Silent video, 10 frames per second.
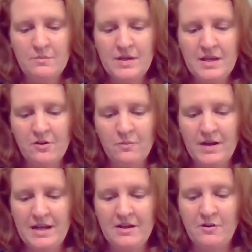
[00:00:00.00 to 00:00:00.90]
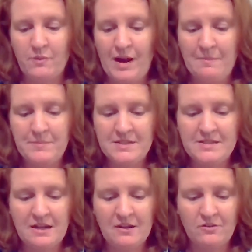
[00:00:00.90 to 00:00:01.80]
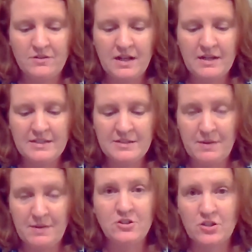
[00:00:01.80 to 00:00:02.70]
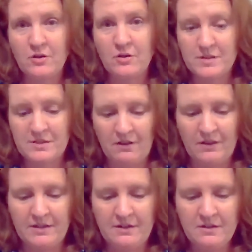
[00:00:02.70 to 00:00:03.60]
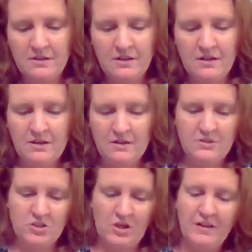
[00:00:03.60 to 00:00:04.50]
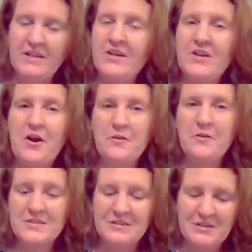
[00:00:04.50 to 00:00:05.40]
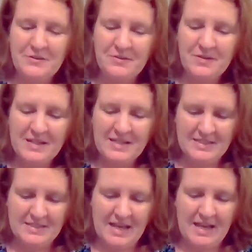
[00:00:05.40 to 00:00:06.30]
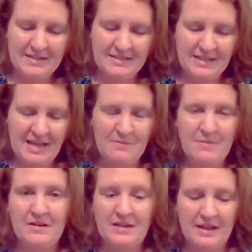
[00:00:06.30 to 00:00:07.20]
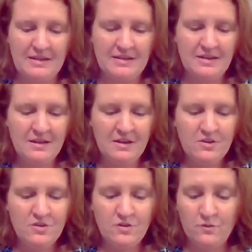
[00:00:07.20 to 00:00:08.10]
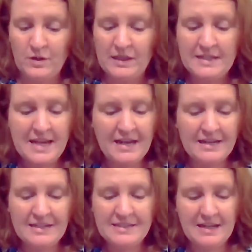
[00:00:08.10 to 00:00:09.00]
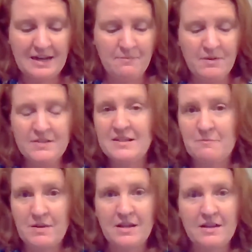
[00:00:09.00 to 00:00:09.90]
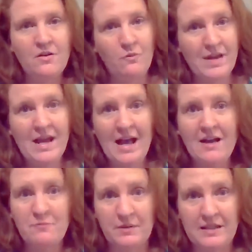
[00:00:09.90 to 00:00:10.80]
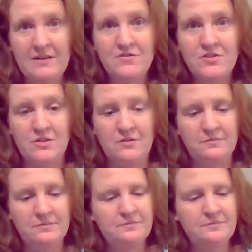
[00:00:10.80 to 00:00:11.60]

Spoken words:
Peter went in and rapped his knuckles on it to make sure it was solid. Jolly good hoax, Lou, he said as he came out again. You've really taken us in, I must admit. We half believed you.